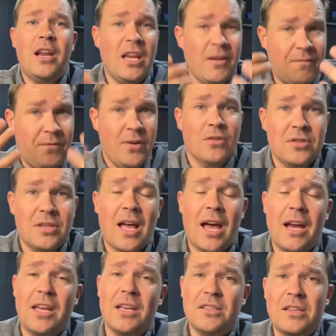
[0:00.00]
He feels
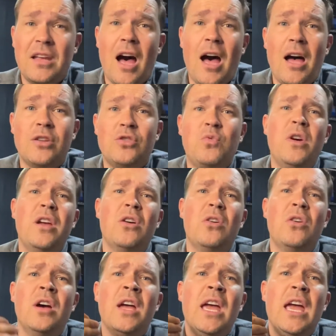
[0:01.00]
like it's God's
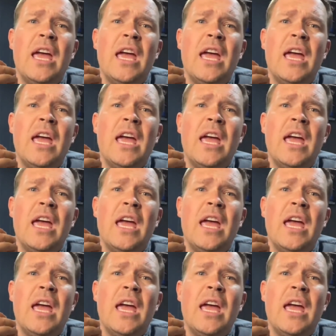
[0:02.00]
will.